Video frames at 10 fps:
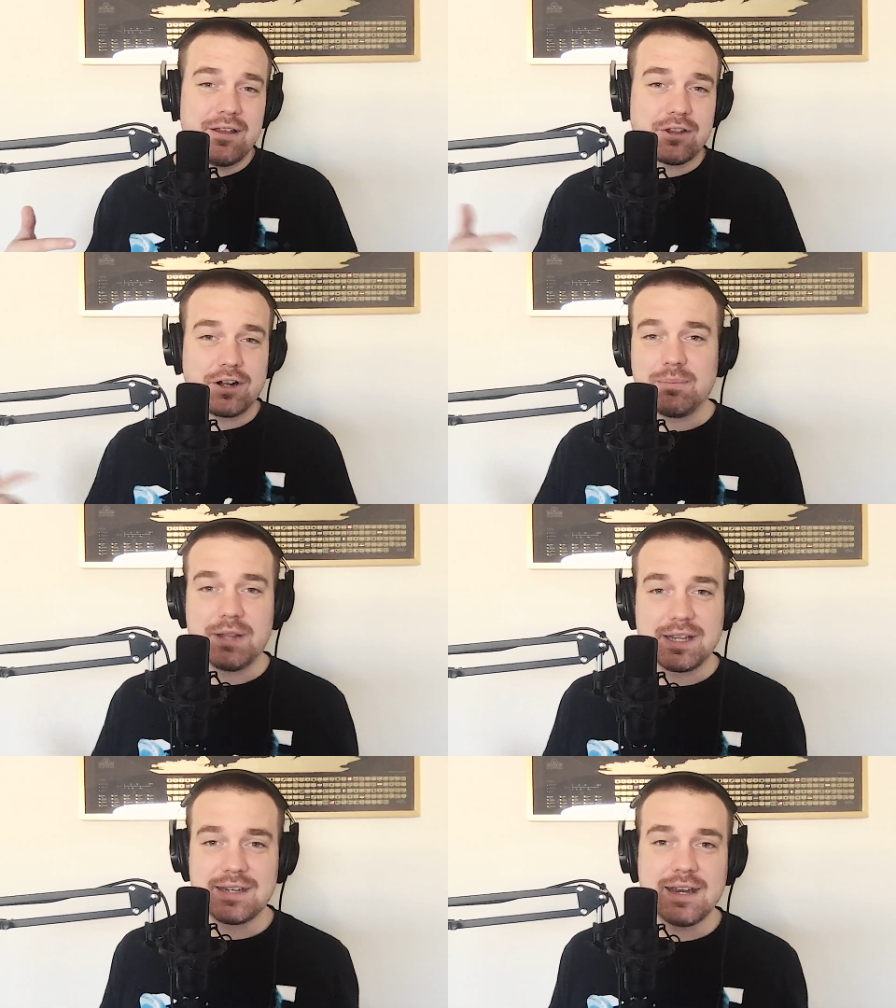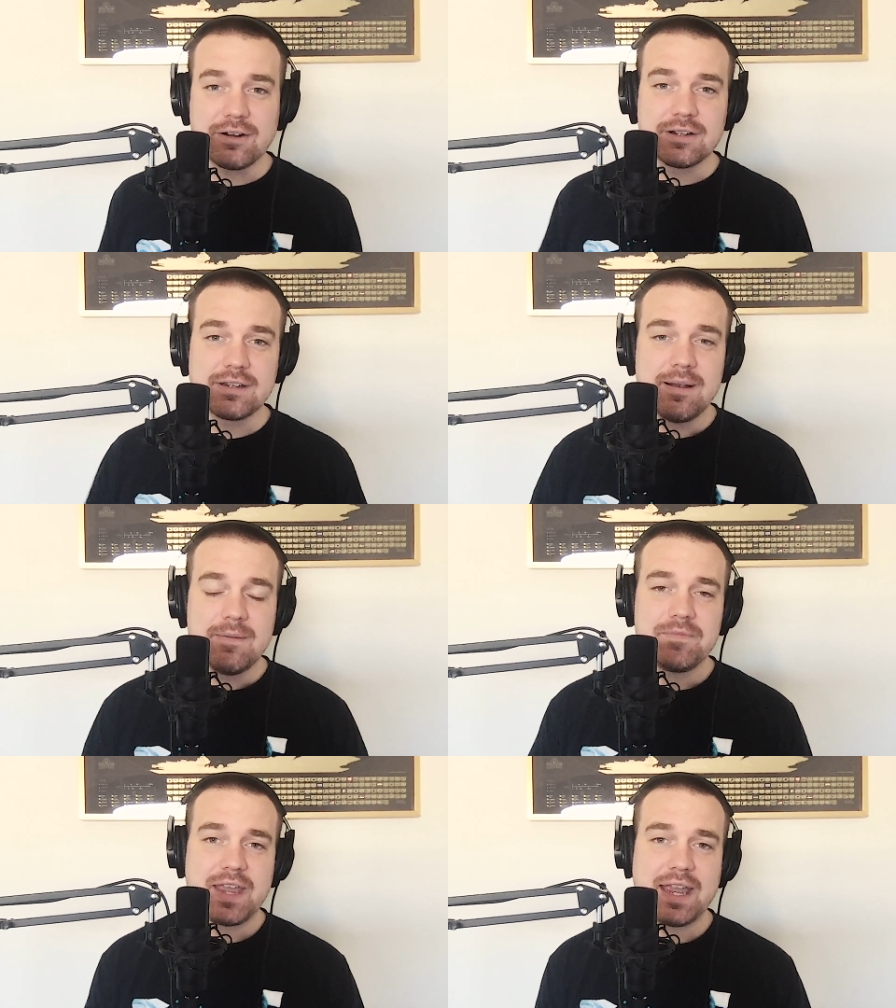30 plus years?
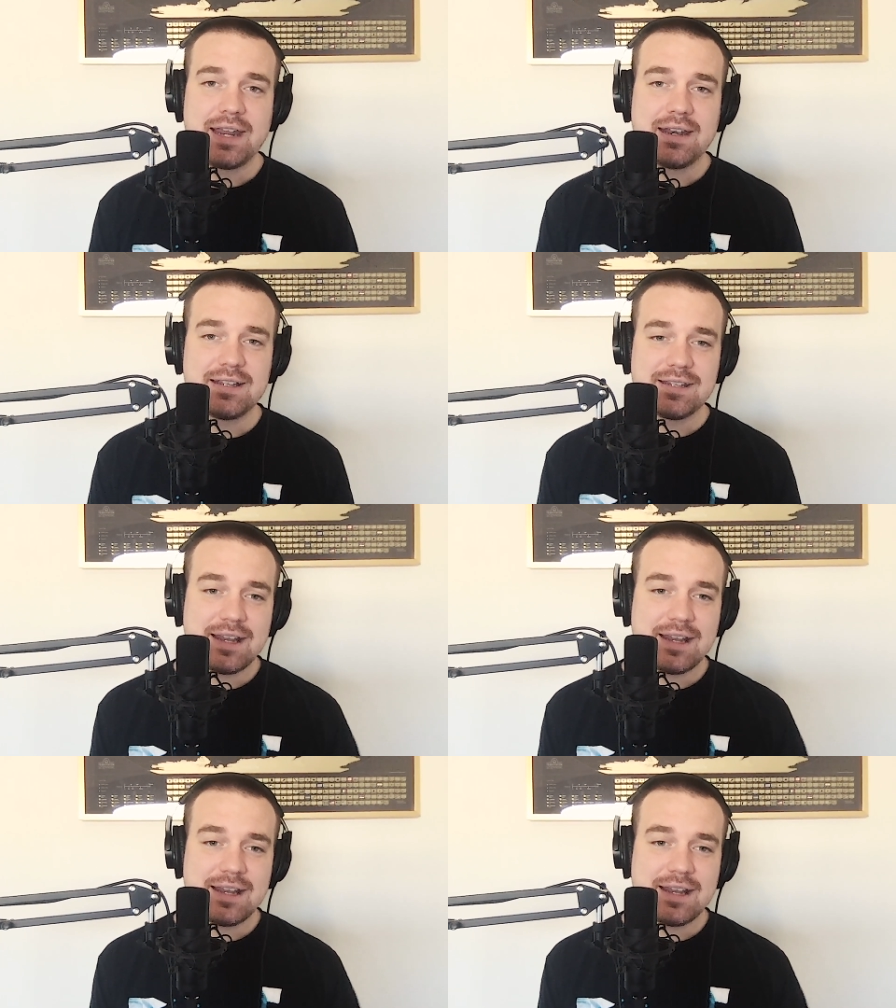And instead,